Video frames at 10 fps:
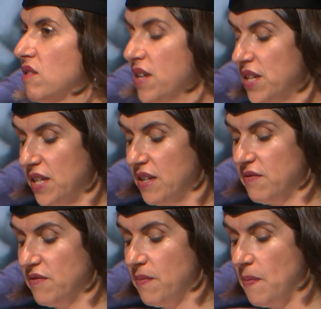
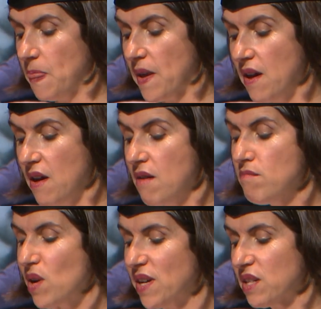initiative.
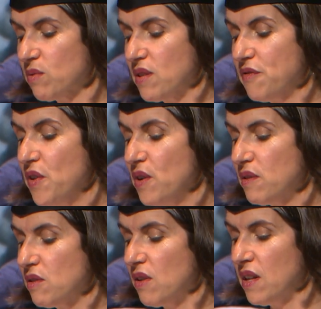Monash was the
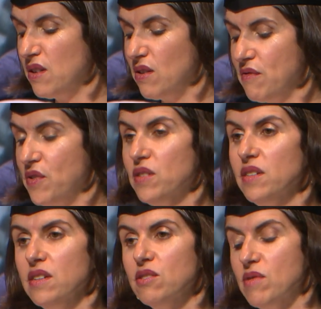first Australian
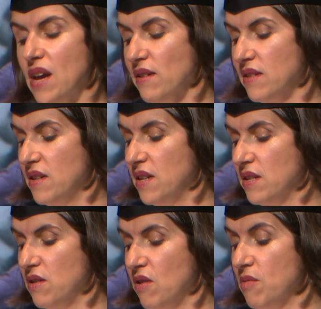university to announce a net
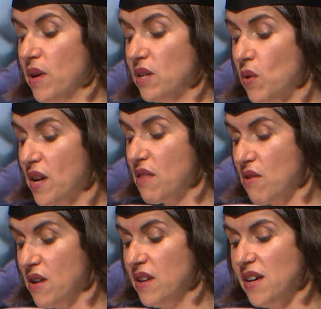zero by
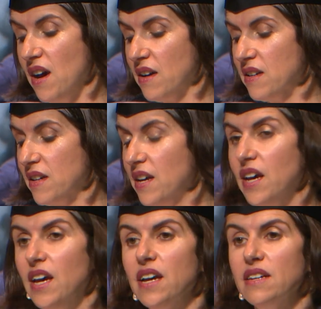2030 target
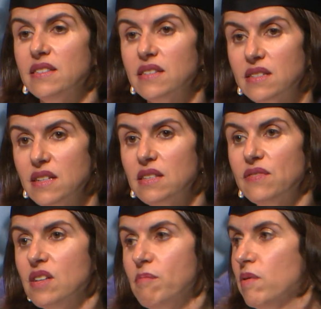and is
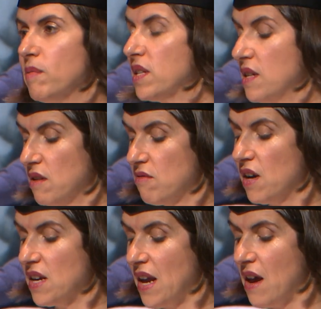successfully implementing it
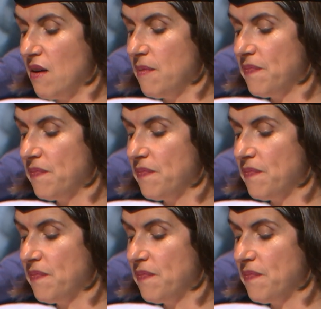right now.